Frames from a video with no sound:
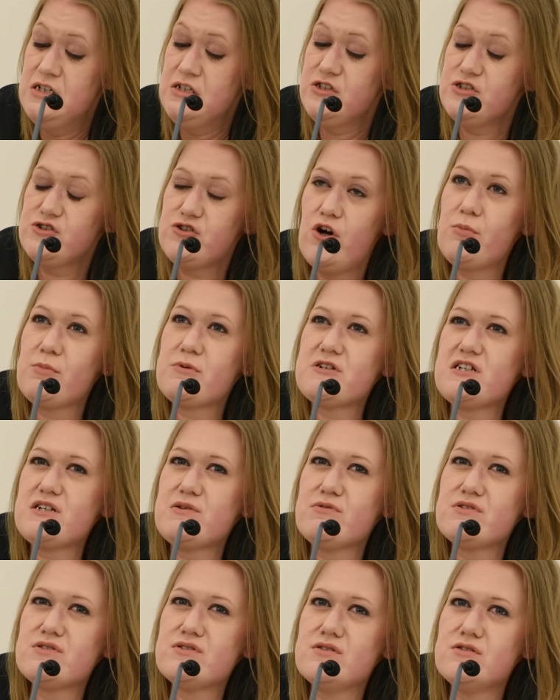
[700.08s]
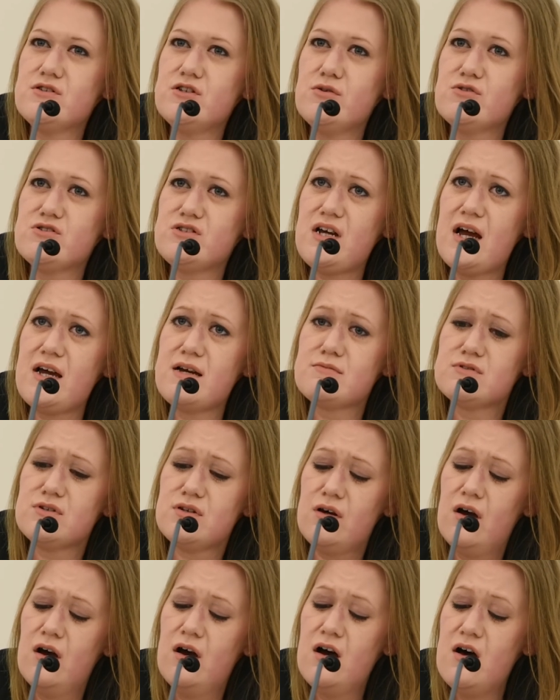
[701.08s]
she told me she was too ashamed
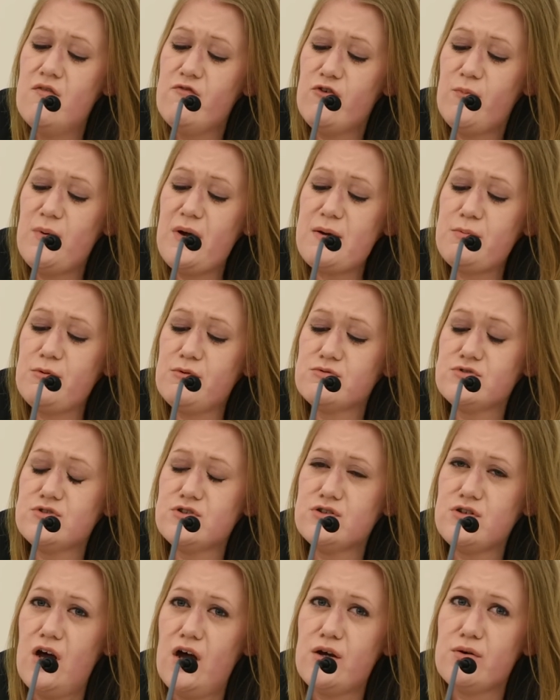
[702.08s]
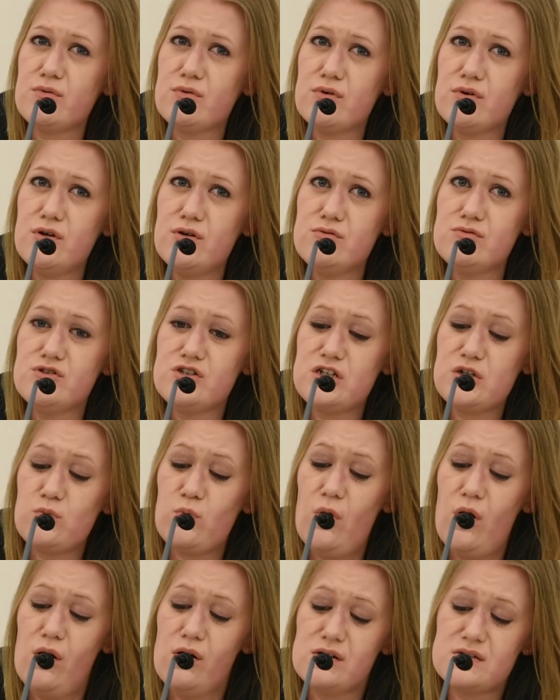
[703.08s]
for people to know who she
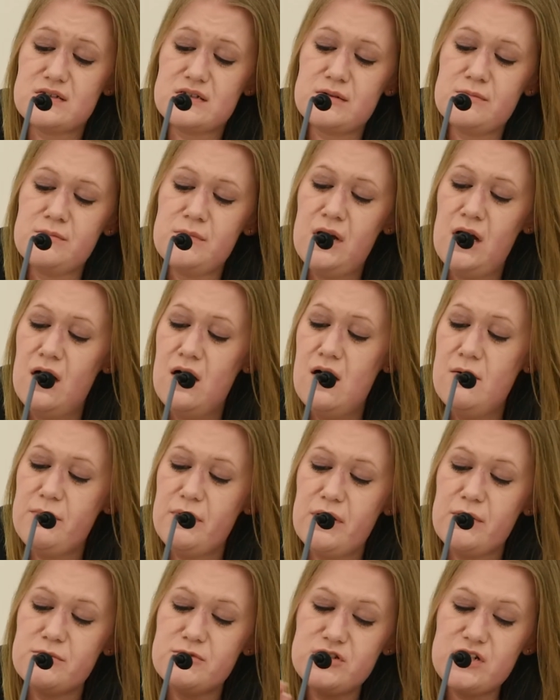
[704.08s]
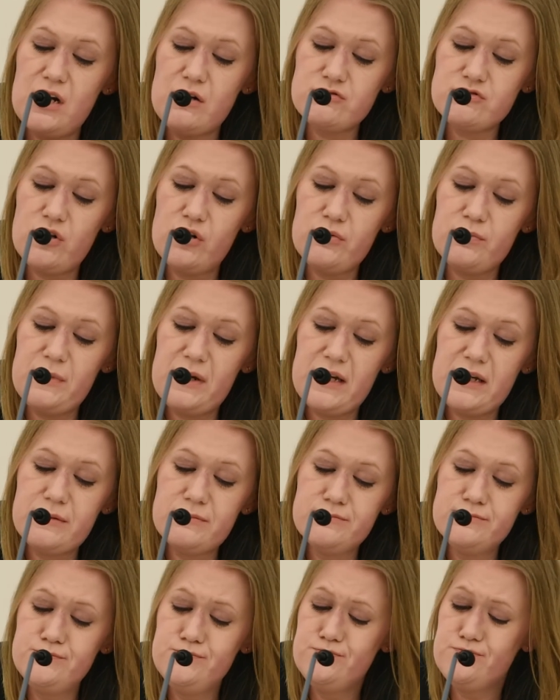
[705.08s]
was. Michelle told
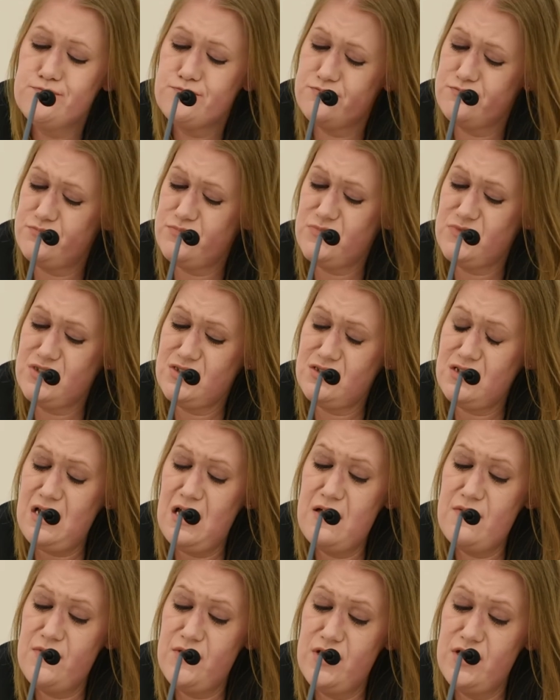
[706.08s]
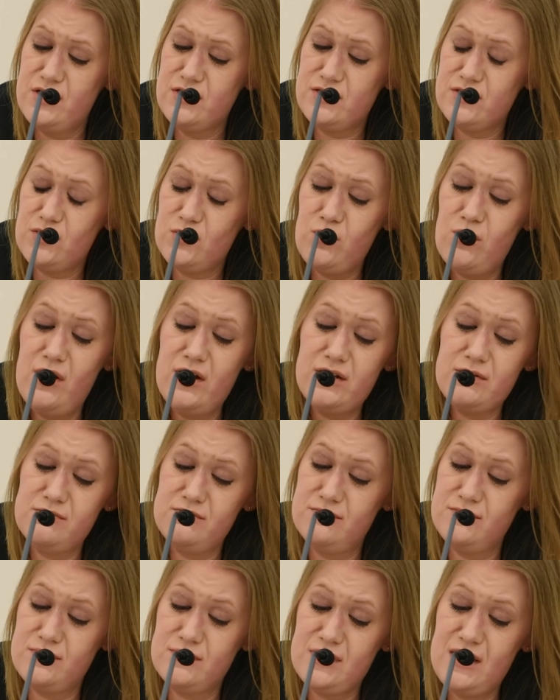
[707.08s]
me that quite
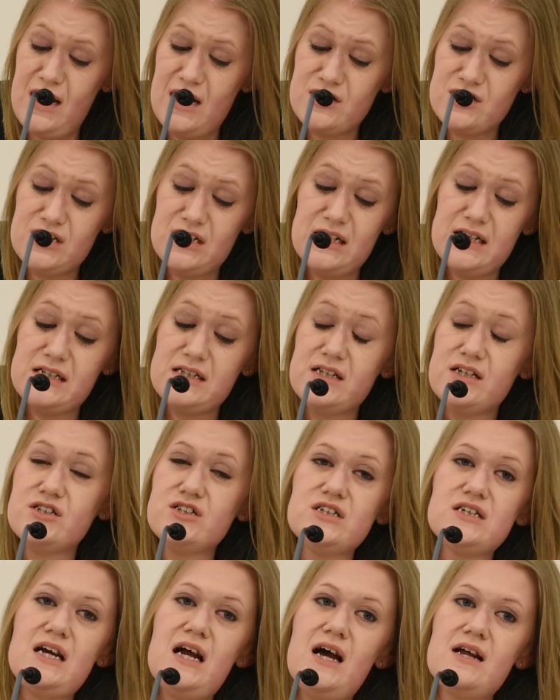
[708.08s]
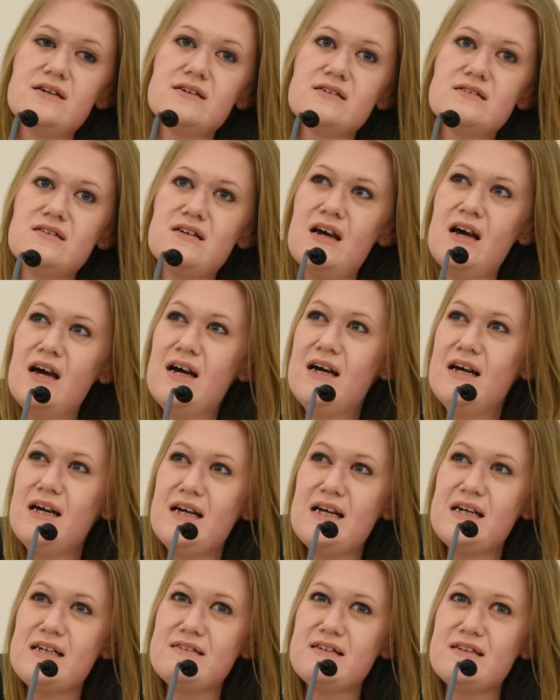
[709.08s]
casually that she hadn't
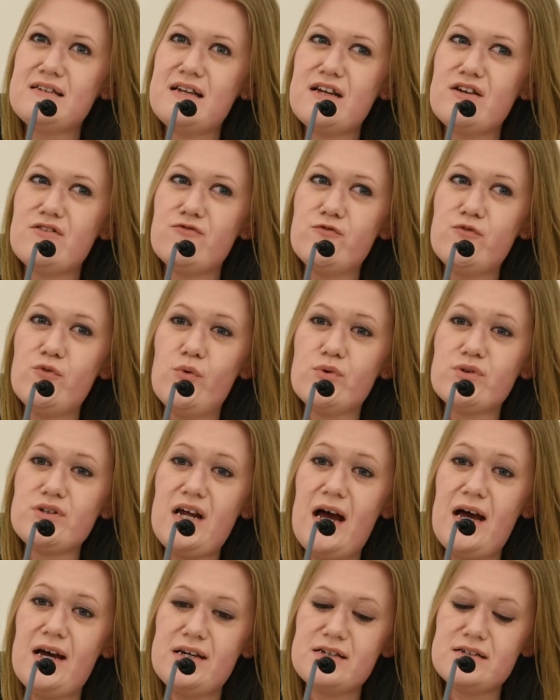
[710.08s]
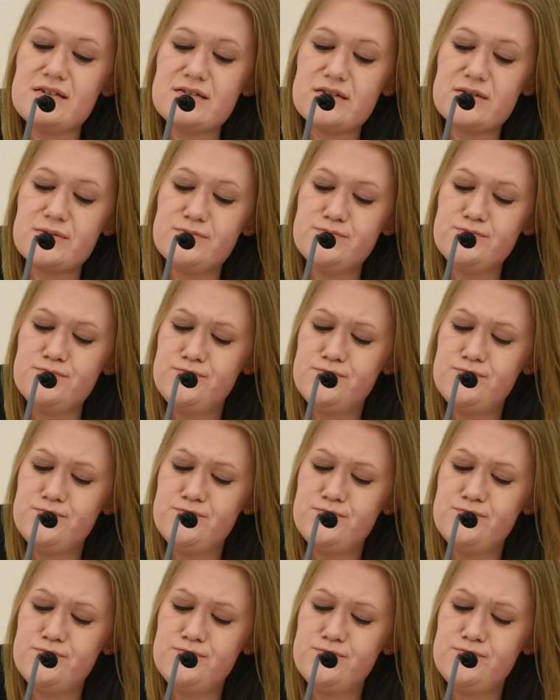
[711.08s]
eaten in 4 days,